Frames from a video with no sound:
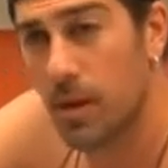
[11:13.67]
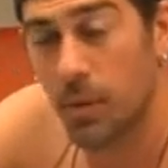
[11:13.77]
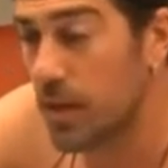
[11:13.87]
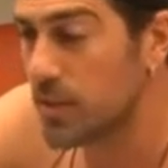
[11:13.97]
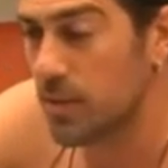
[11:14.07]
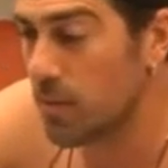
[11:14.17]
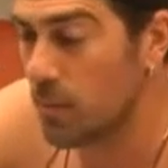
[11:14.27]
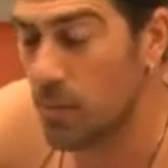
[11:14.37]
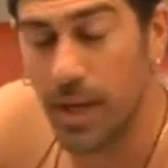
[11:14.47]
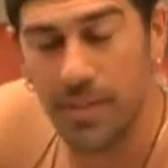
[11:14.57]
Because
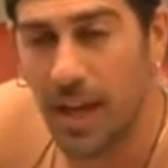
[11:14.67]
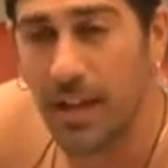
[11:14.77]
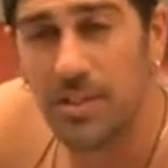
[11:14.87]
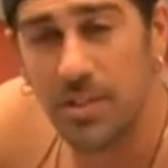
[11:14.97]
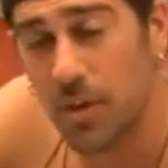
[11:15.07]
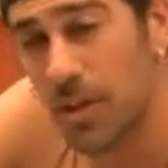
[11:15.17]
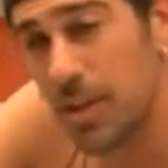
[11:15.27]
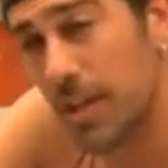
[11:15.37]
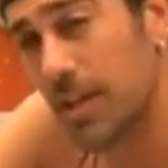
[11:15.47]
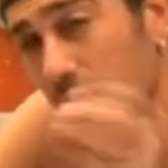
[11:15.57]
that started
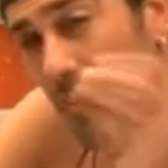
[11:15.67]
in the